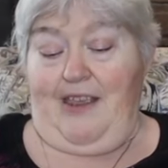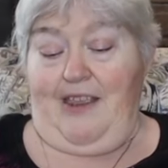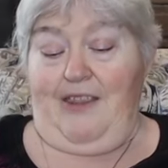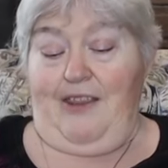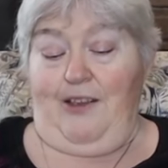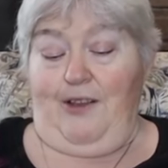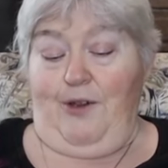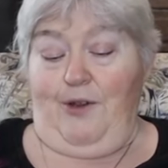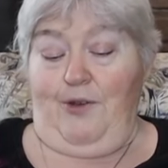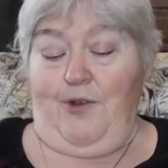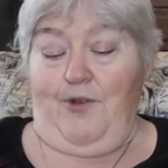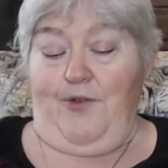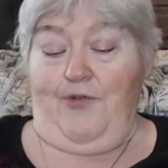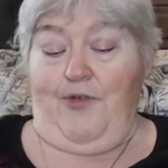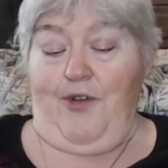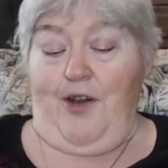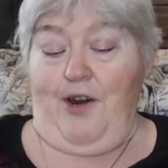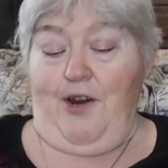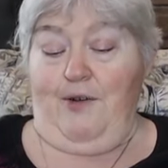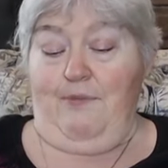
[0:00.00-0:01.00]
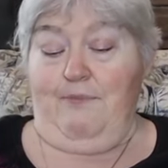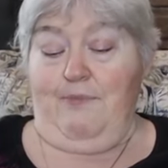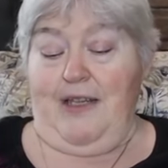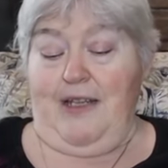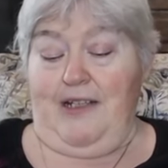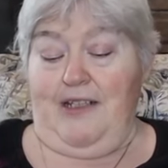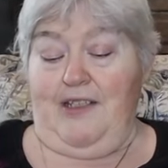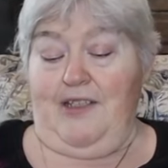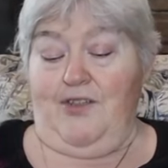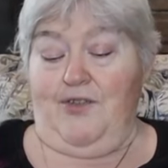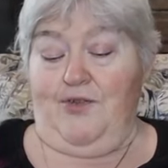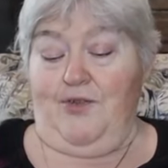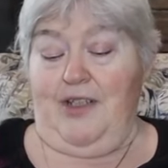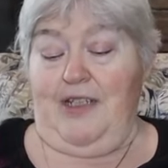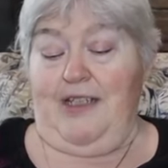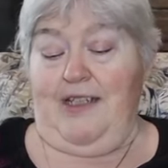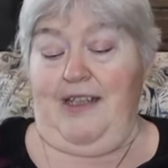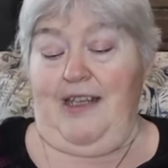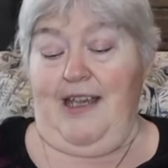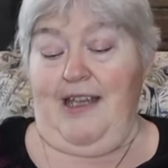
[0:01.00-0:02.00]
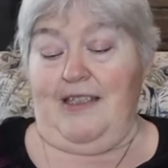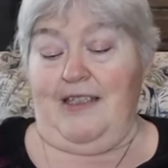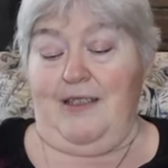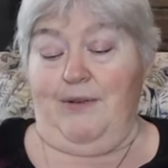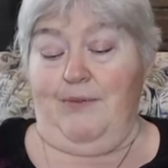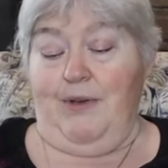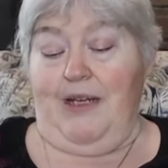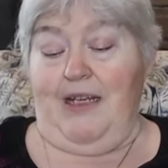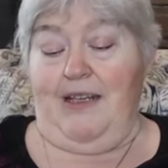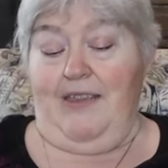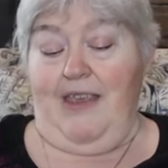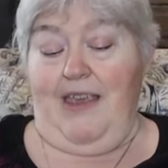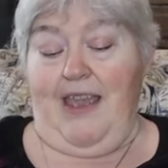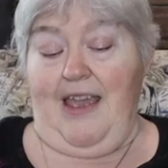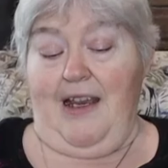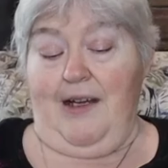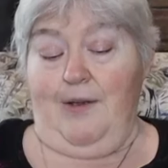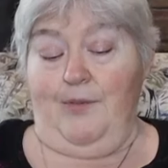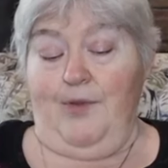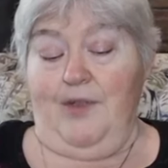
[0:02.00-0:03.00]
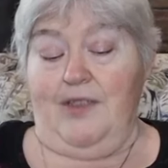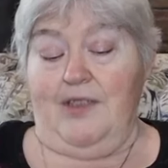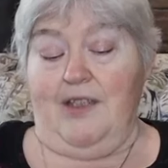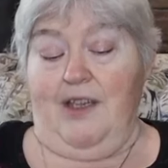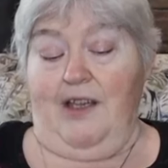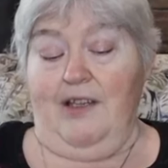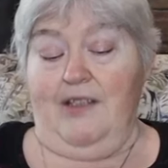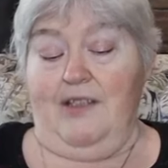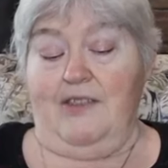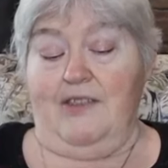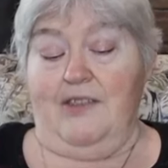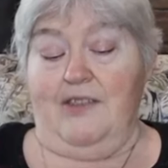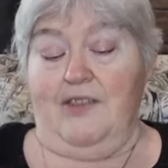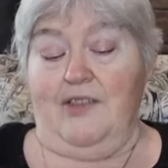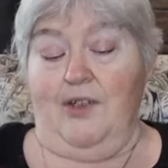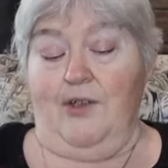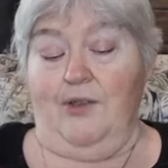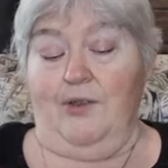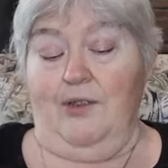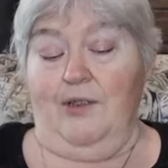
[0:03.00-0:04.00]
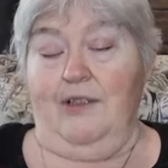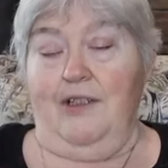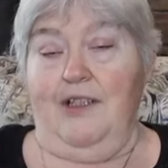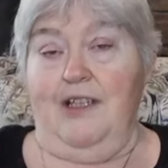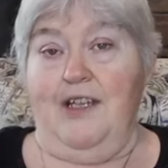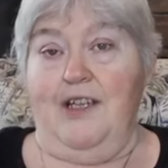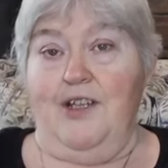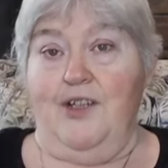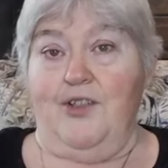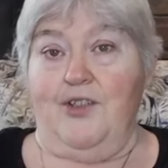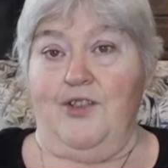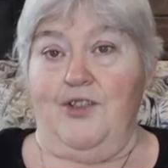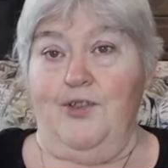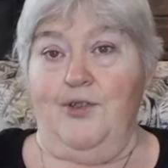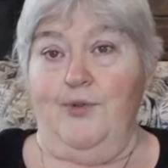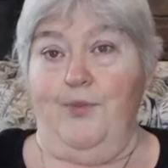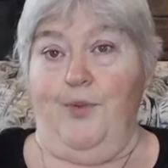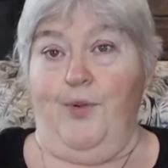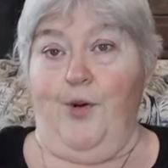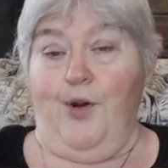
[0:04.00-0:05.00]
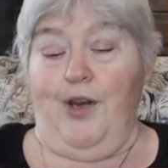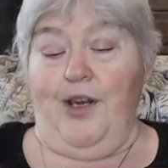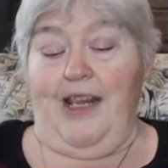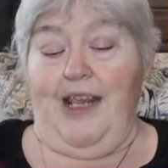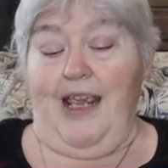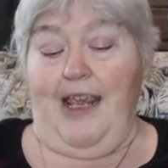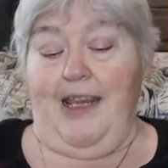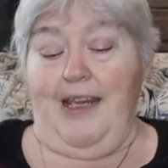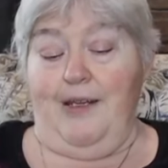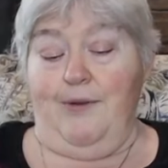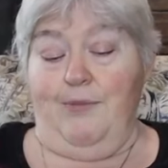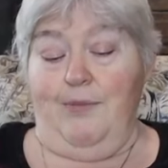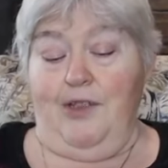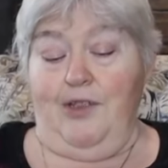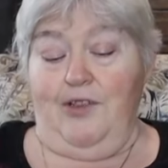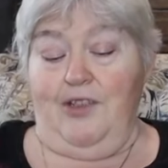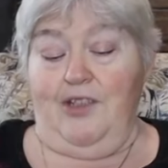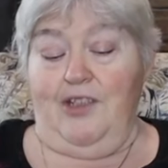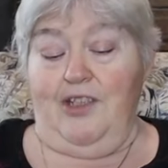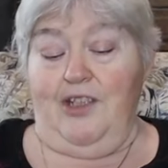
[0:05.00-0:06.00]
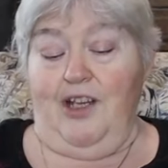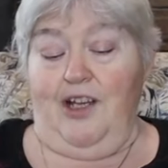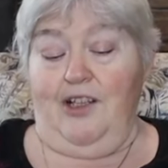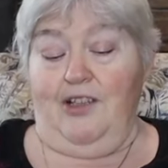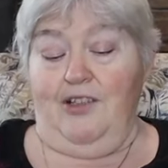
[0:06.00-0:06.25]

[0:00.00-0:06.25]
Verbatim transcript: The local farm ministry estimated the animals caused a total $2.8 million